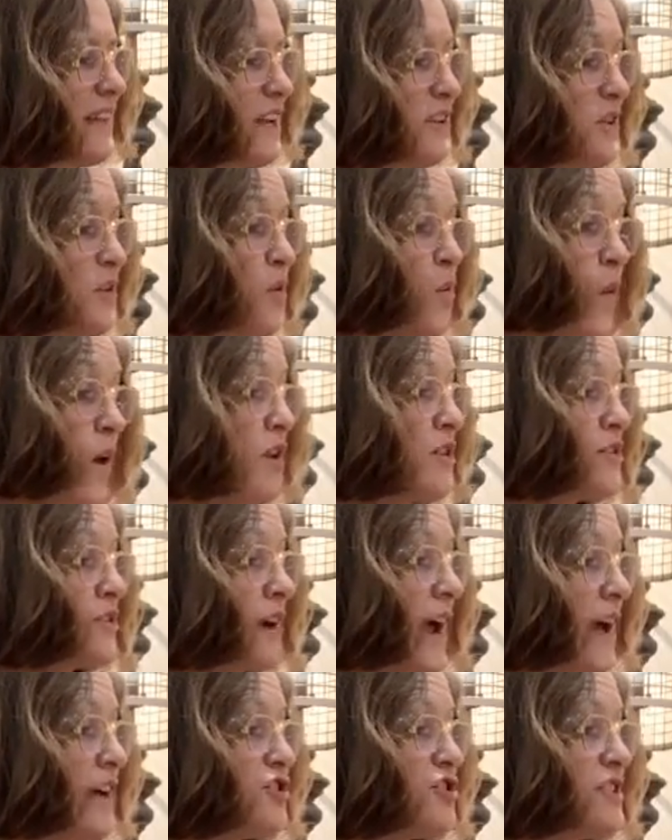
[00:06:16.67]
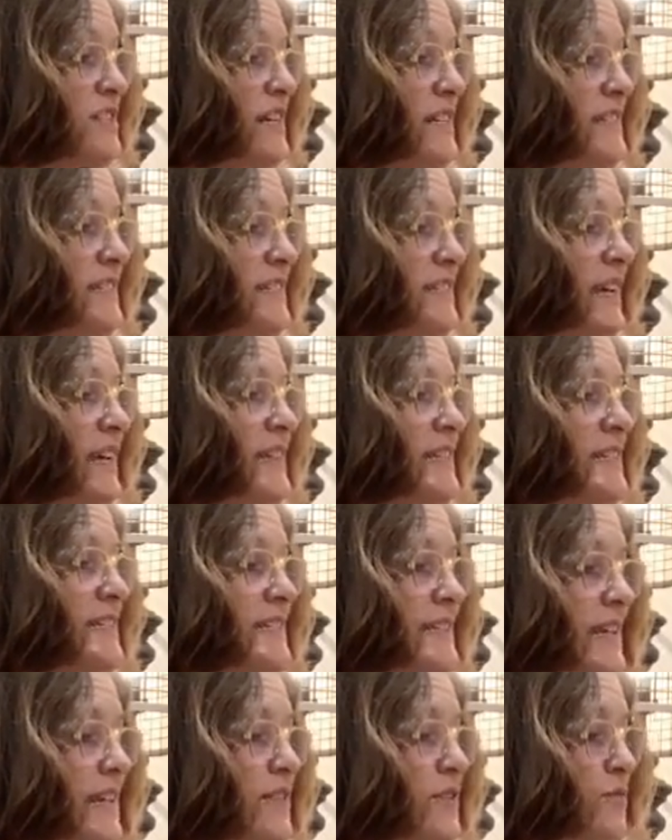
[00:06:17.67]
And you'll wonder how she doesn't
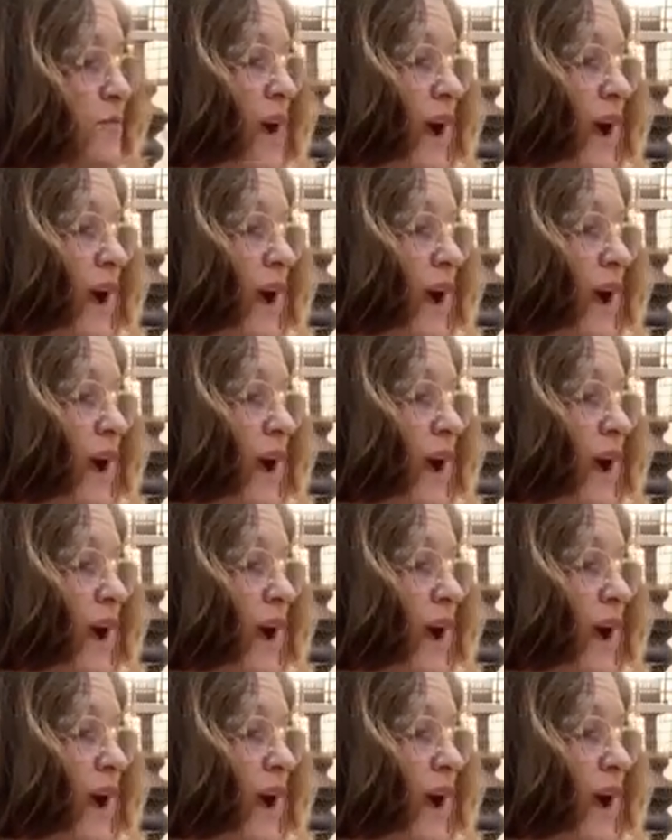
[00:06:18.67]
see the